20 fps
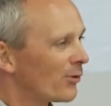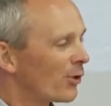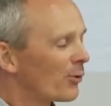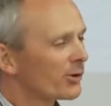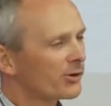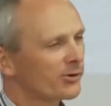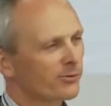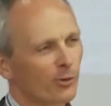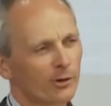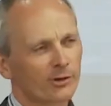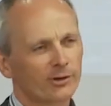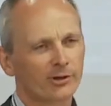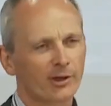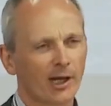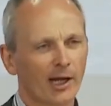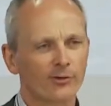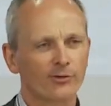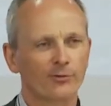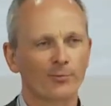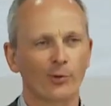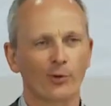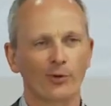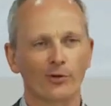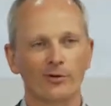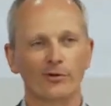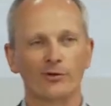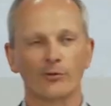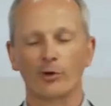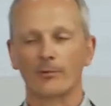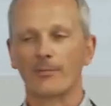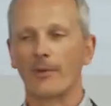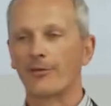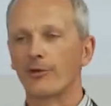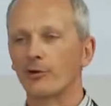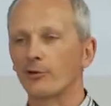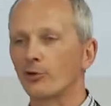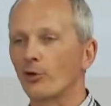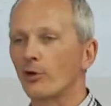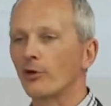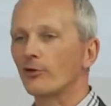Or what, what textbook, what
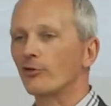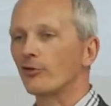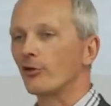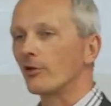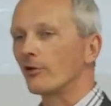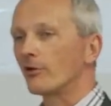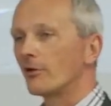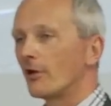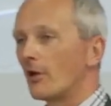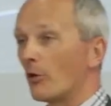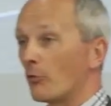methodology,